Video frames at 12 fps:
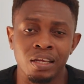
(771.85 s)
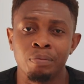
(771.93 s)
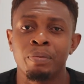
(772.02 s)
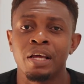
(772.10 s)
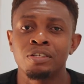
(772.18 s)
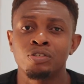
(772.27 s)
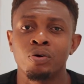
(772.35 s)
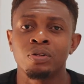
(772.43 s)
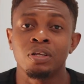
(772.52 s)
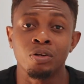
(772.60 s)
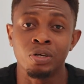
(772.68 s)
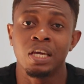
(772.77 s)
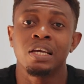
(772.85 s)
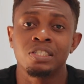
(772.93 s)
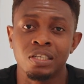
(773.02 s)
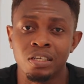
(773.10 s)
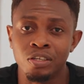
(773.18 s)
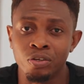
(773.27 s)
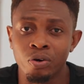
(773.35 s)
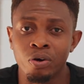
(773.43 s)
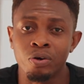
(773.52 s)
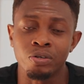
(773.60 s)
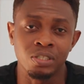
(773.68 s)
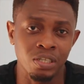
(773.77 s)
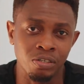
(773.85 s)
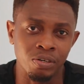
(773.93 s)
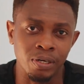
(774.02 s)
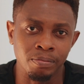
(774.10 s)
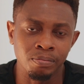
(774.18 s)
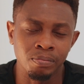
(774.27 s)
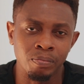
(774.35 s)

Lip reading: It depends on the location you're considering.